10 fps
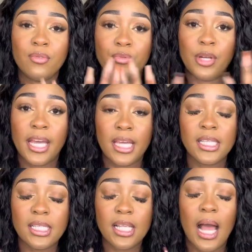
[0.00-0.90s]

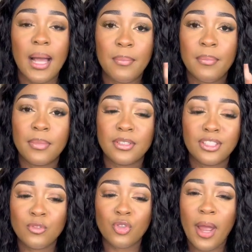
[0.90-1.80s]
rings. I'm
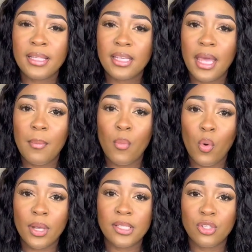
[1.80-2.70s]
trying to get
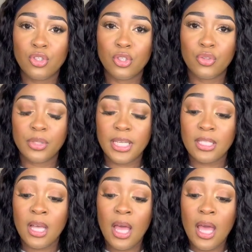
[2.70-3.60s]
more into
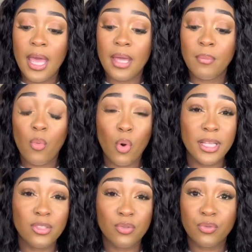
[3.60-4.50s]
jewelries and more
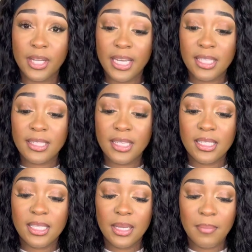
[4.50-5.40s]
into rings
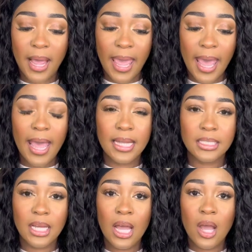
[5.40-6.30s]
because in my
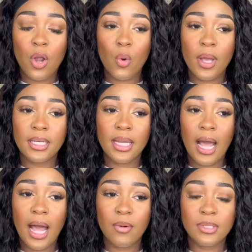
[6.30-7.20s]
head, when
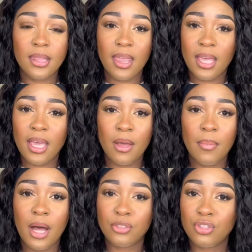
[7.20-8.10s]
I was thinking
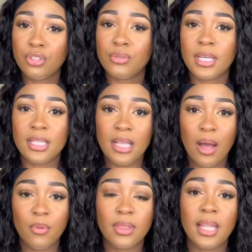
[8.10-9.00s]
about jewelries, I
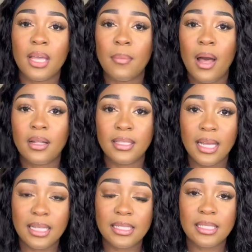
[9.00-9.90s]
would think about
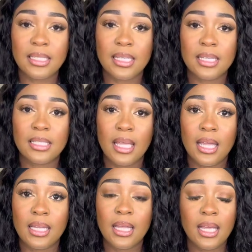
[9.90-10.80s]
necklaces
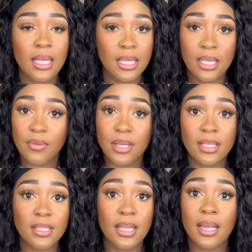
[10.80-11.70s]
and
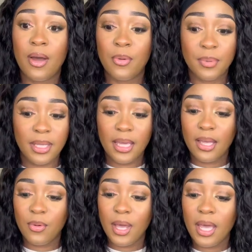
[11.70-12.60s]
earrings, and that'll be
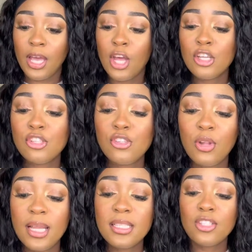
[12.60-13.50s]
it. Okay, so
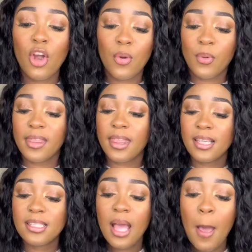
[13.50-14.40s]
let's start with these